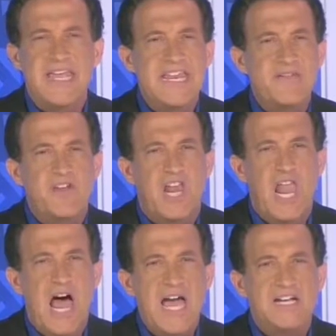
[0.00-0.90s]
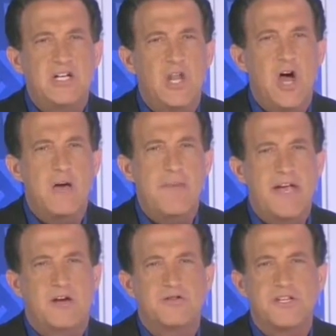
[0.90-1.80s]
and even lied to
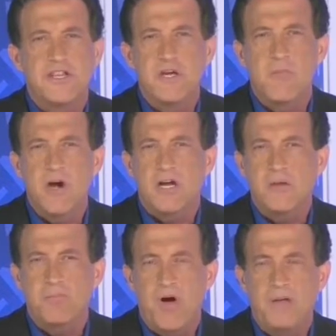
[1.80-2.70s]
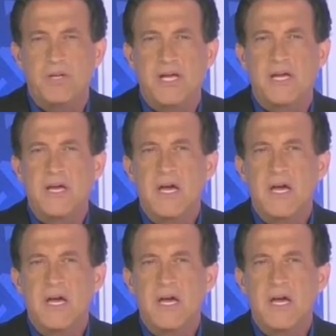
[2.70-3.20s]
lawmakers and the American public